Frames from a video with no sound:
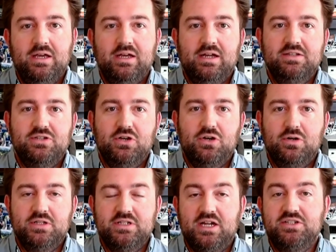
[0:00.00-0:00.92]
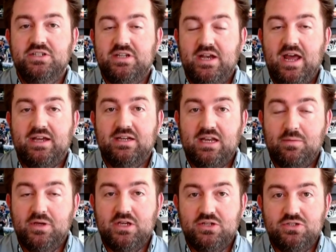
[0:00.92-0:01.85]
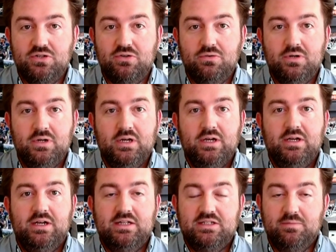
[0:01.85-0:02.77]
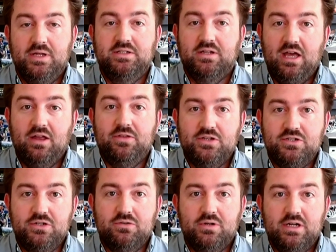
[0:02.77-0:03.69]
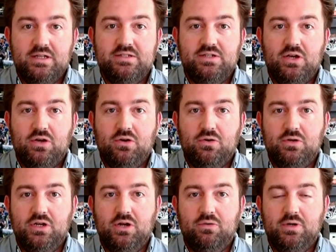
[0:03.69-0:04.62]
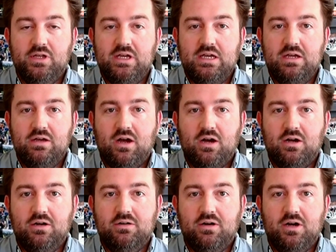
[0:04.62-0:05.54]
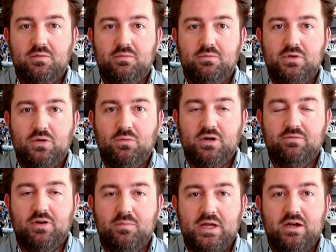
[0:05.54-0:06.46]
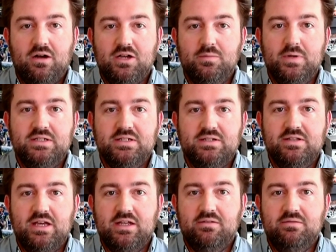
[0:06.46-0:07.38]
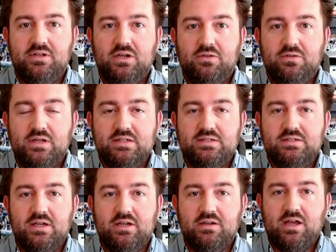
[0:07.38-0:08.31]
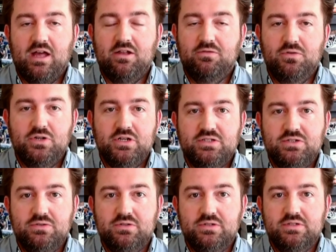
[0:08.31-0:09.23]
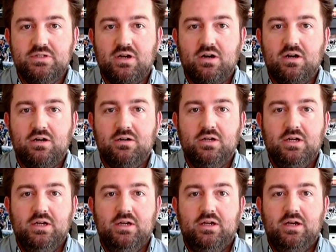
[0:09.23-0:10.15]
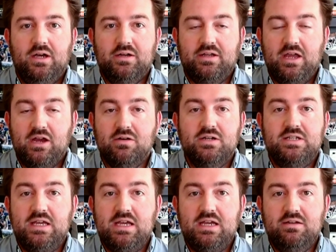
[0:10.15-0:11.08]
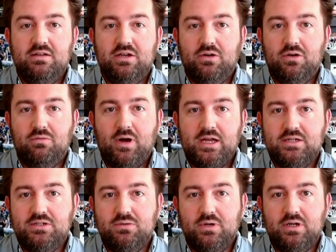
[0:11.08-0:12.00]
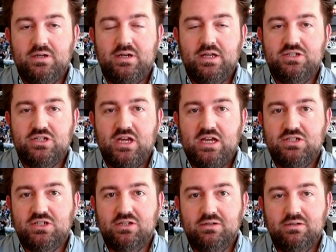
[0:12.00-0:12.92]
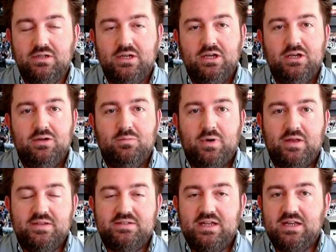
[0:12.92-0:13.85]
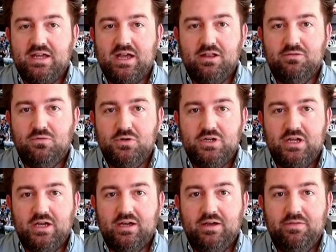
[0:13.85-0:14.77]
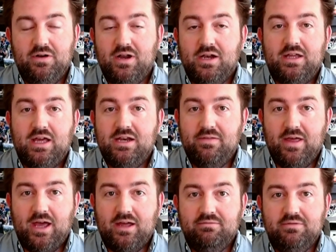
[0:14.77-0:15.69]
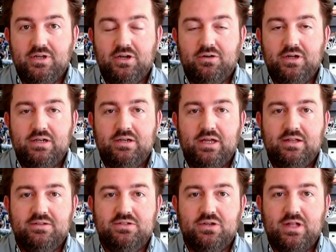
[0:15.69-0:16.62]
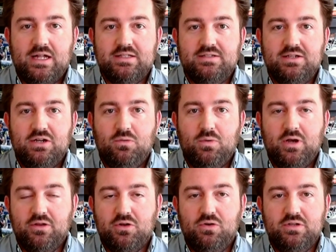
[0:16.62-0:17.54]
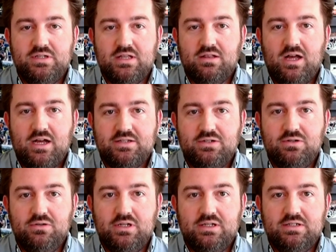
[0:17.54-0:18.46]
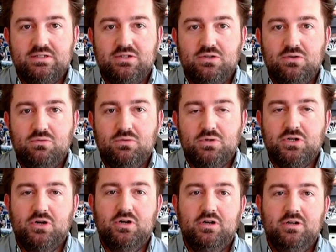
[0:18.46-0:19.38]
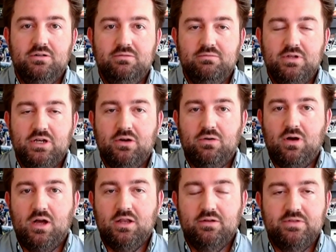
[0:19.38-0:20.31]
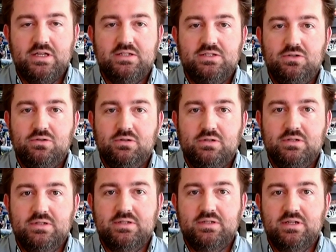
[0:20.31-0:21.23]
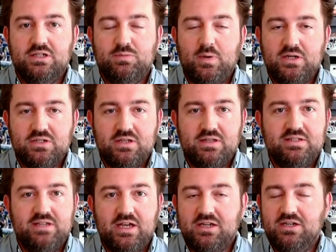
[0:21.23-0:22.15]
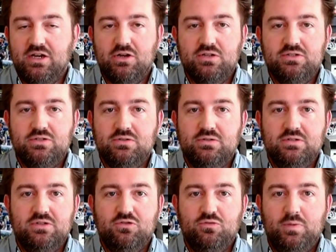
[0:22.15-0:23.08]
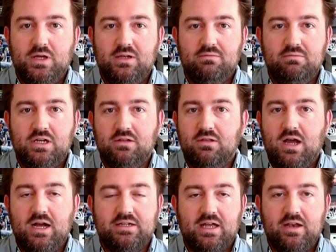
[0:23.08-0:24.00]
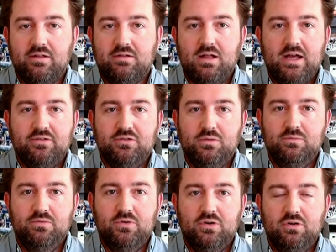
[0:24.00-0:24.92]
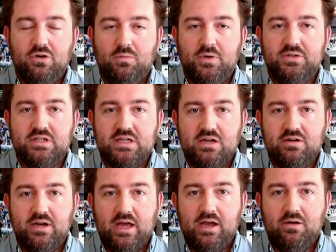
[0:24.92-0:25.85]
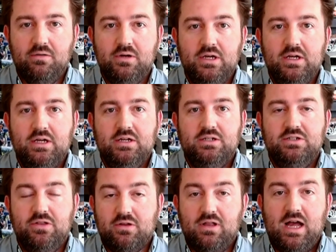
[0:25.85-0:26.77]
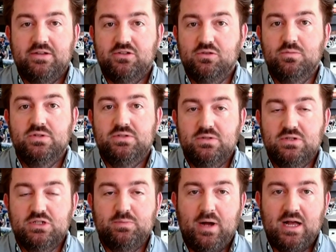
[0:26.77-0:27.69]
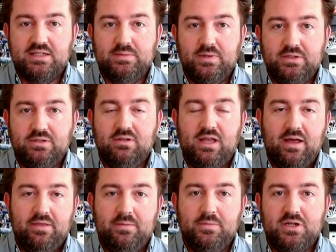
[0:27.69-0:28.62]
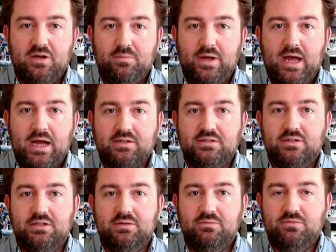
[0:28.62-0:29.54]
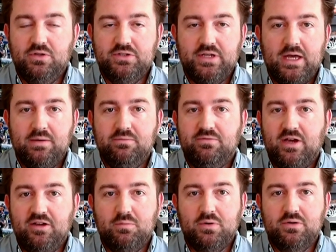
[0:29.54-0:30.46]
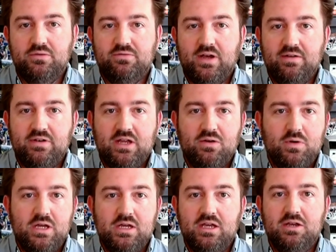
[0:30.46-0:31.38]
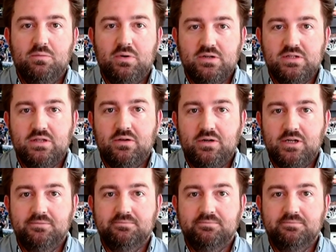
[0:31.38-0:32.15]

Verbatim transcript: And so it's not just an academic issue; it's a mental health issue. And so you know, really, our our you know one of our main arguments is that you know these uh, California students are uh, guaranteed you know a right to an education by the state of California, and they're not getting that, you know, and and so that's you know one of the goals of the lawsuit is to return you know all of these students, especially these secondary students who've been you know locked out of the classroom for almost a year now, to the classroom as soon as possible to allow them to come back to full time five per five day week in person learning.